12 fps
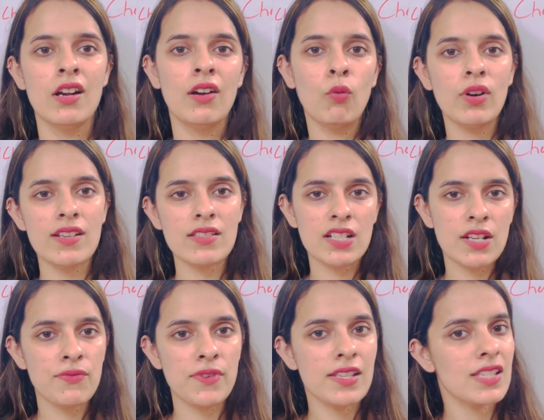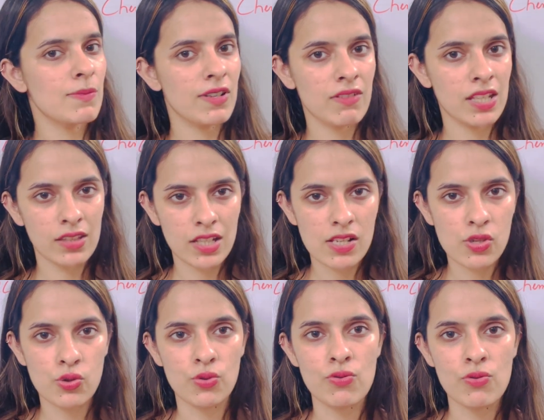What is the difference between these
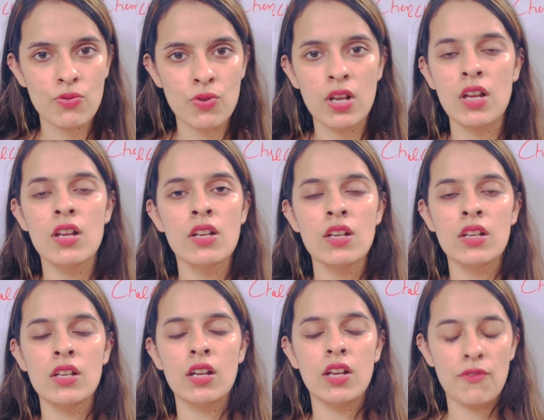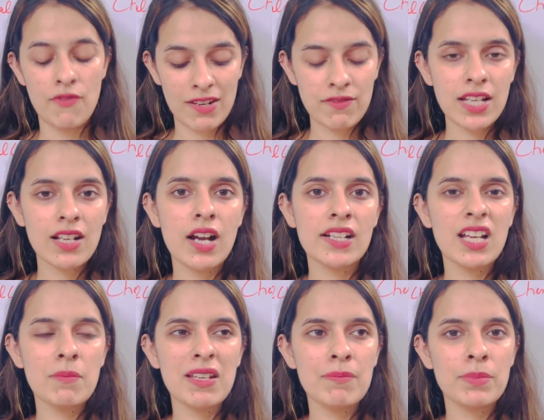two? When we cut a
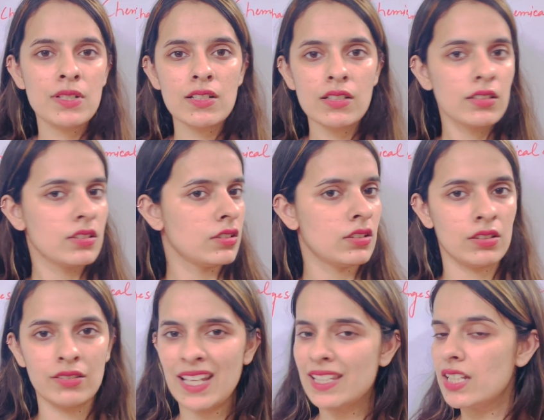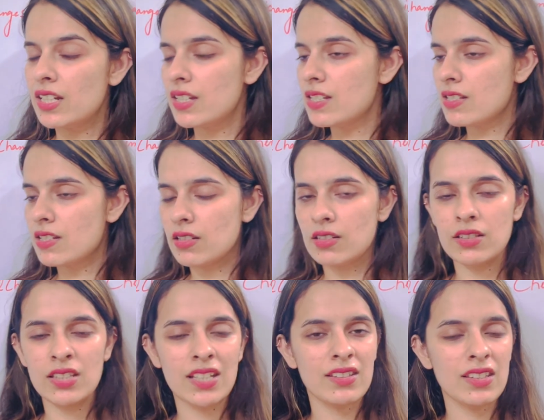paper, then there is
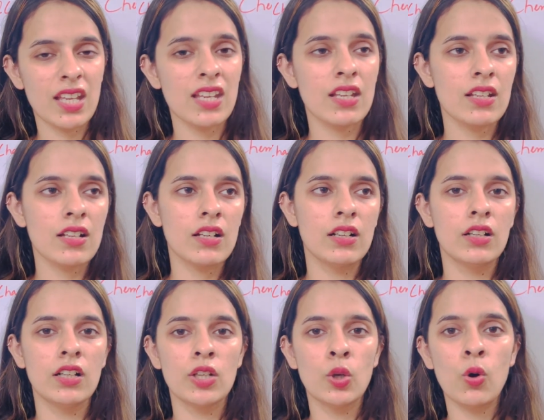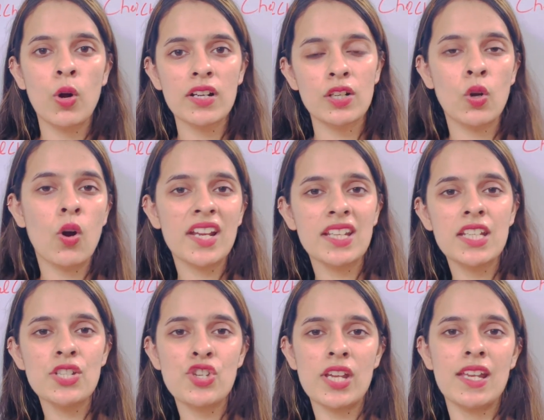nothing, not any
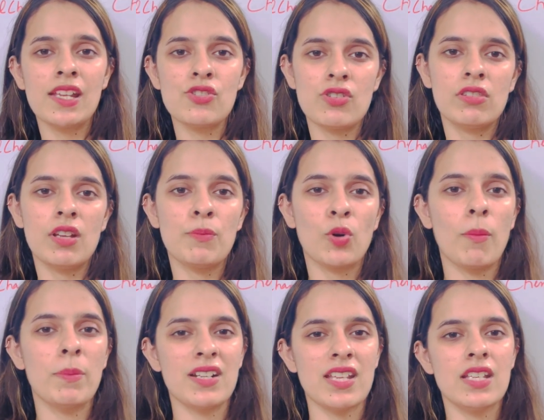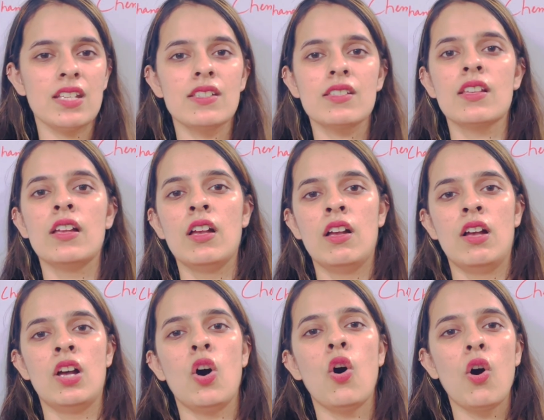change in the properties
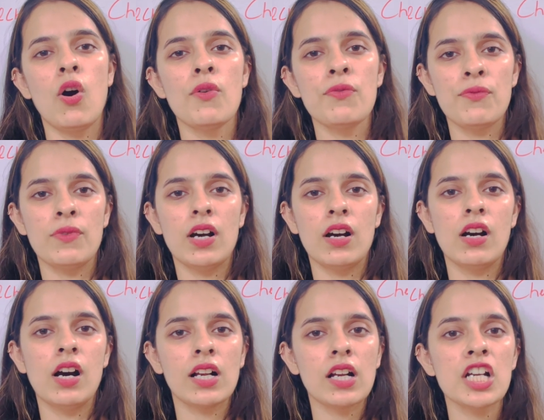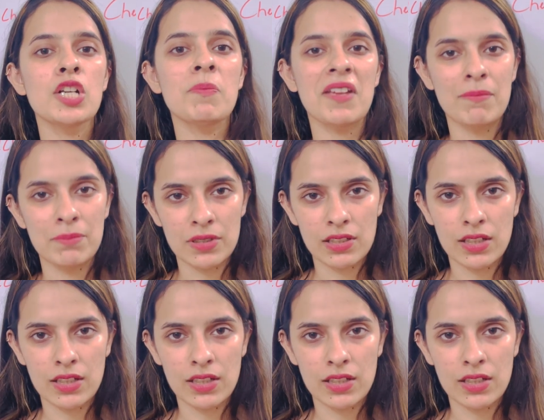of a cut paper.